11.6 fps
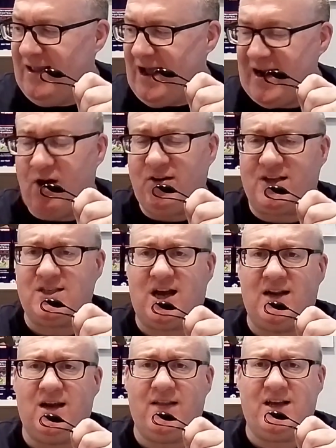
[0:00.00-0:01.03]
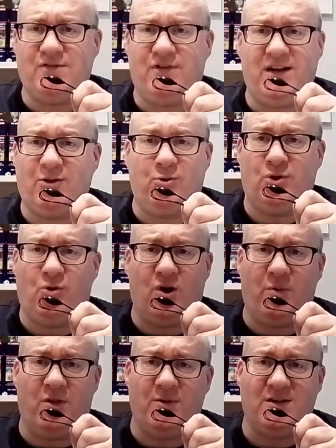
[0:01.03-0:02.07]
And I understand that, that's fine. I don't talk
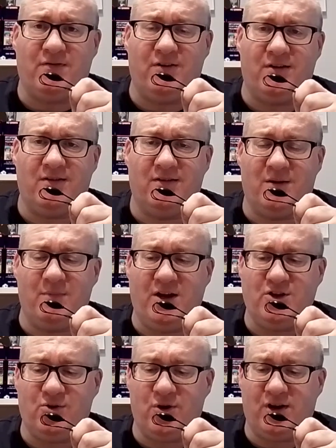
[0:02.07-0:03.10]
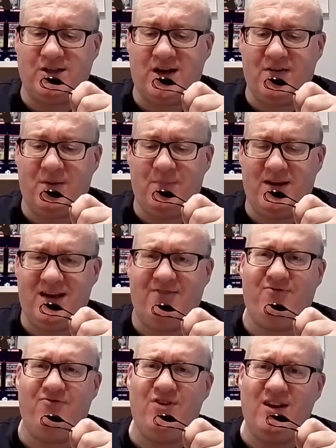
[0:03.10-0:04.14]
about them as if they're major honours either, but you
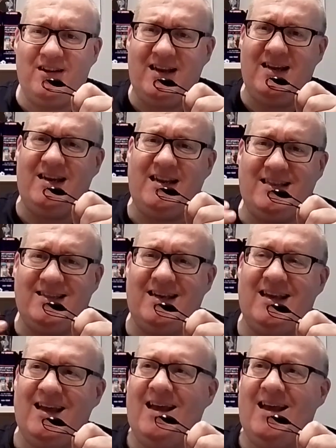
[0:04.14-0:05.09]
really need to.